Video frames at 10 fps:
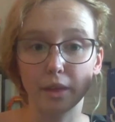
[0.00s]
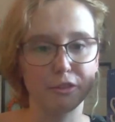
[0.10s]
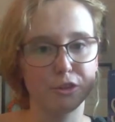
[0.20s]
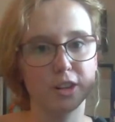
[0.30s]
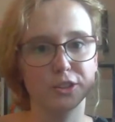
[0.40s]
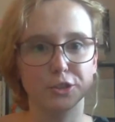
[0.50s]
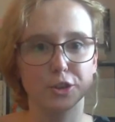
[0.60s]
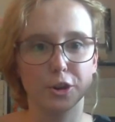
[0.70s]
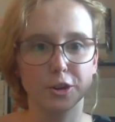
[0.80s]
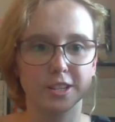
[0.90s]
they're not just an
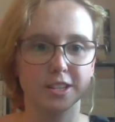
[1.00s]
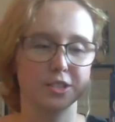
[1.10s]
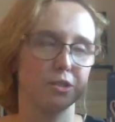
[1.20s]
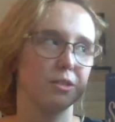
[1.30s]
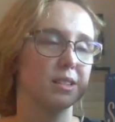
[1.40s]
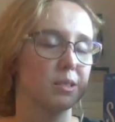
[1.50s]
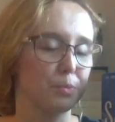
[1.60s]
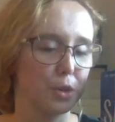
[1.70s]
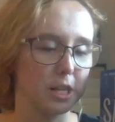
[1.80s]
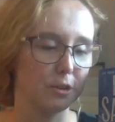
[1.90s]
ardent, so that's
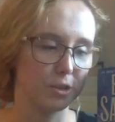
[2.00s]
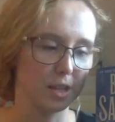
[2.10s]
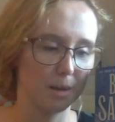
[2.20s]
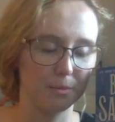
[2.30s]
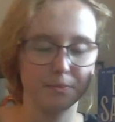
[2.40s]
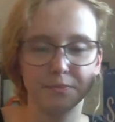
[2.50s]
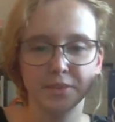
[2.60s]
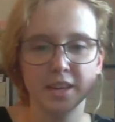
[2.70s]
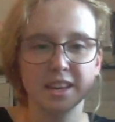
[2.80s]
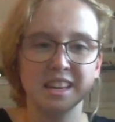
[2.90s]
pretty interesting. I'm
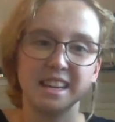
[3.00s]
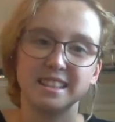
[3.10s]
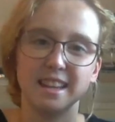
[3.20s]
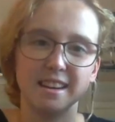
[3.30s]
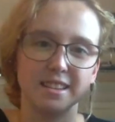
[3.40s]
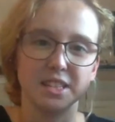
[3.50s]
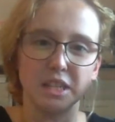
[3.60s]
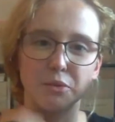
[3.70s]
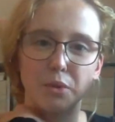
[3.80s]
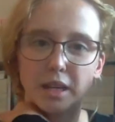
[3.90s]
excited to see
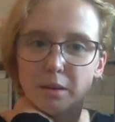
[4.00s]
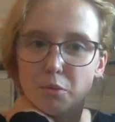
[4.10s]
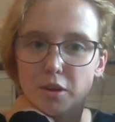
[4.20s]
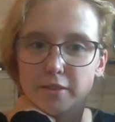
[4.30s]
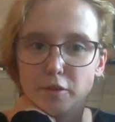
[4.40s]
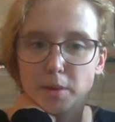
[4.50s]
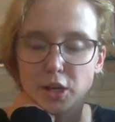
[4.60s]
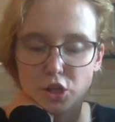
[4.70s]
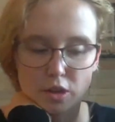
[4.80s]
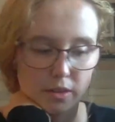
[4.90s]
if we get more
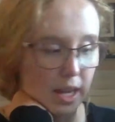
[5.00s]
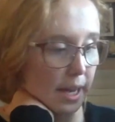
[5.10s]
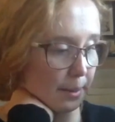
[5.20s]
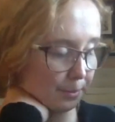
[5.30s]
information on that.